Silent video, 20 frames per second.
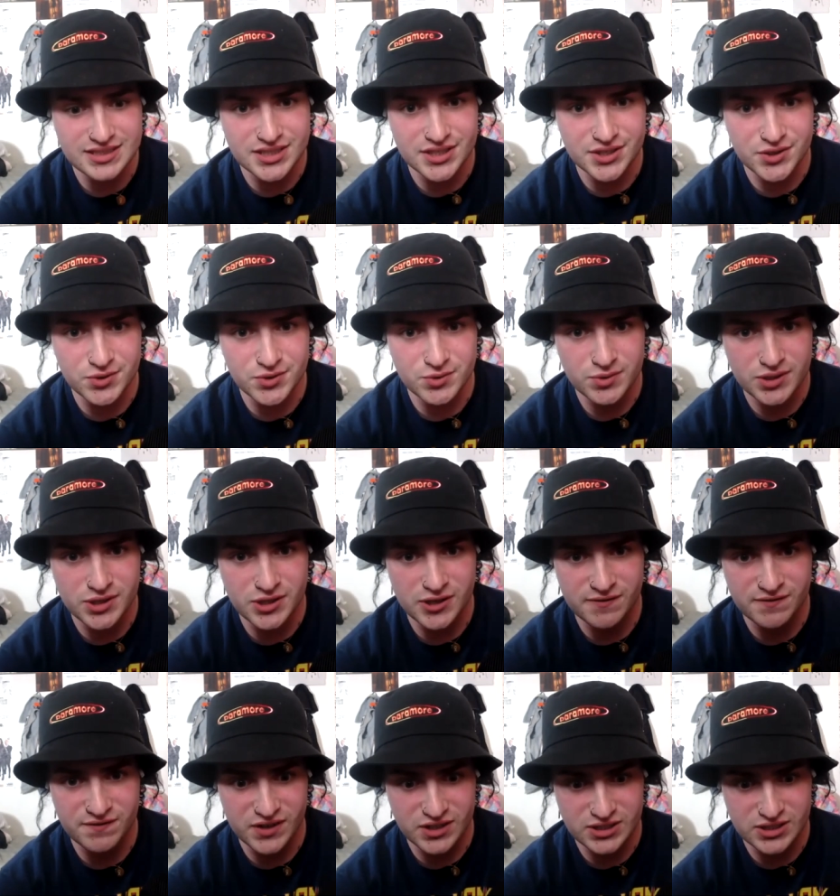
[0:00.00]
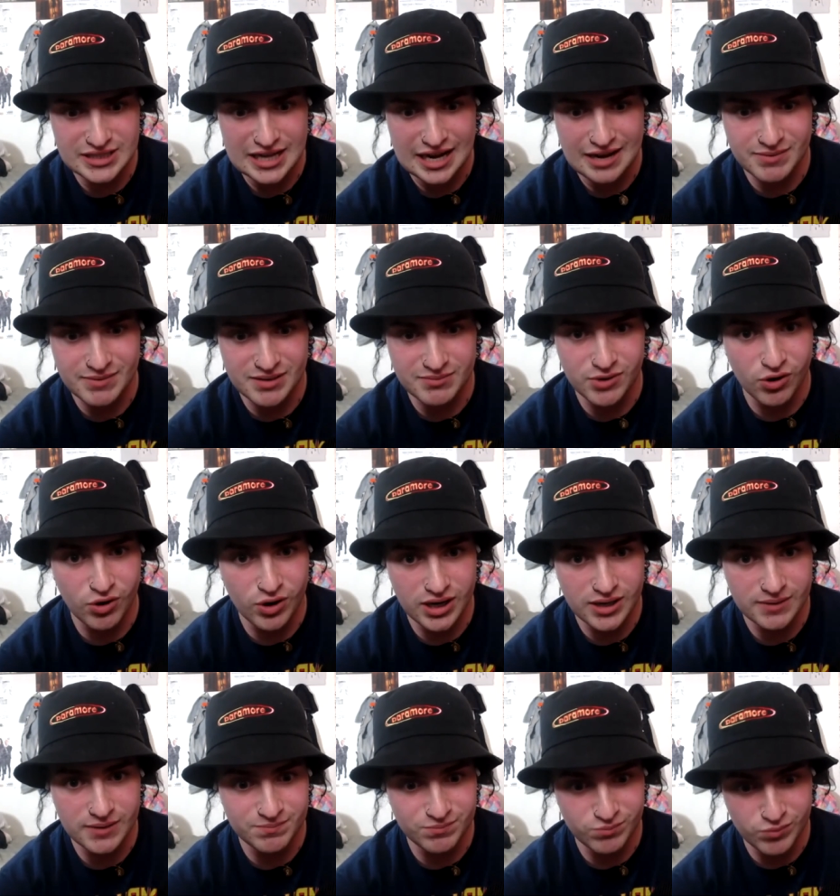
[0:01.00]
to your first album
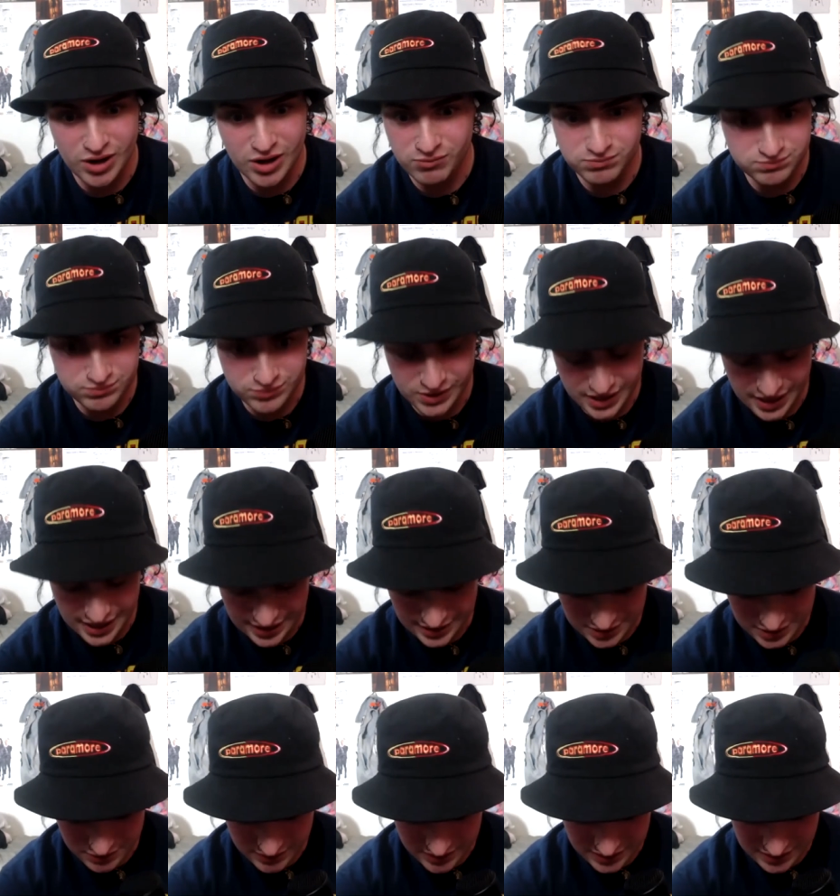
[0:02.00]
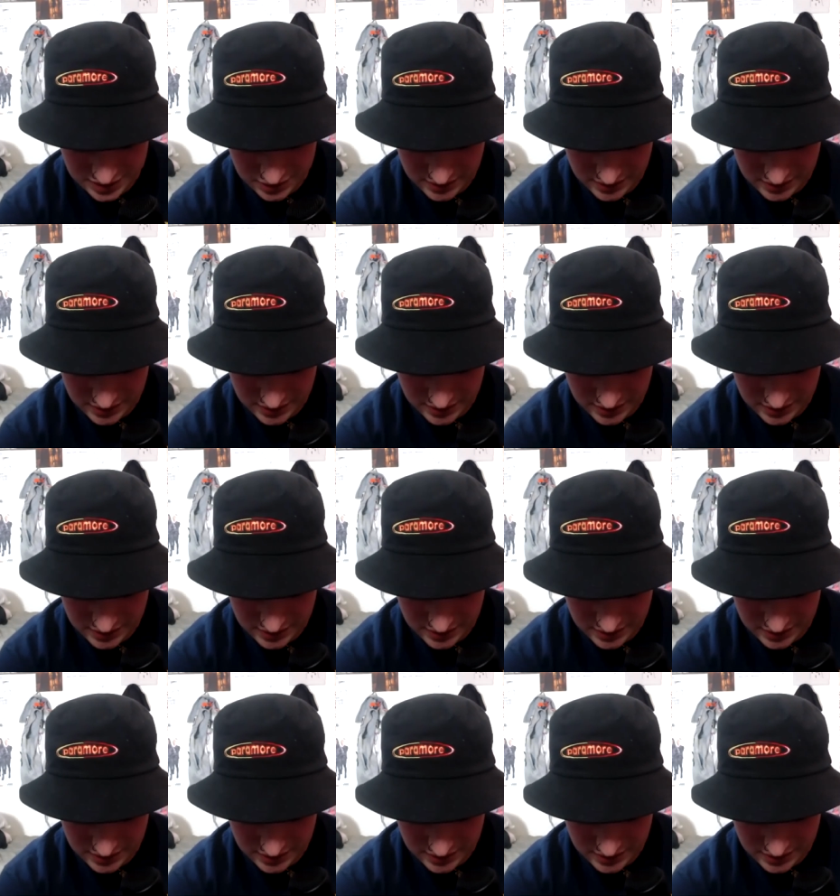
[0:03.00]
or well we'll get into it in this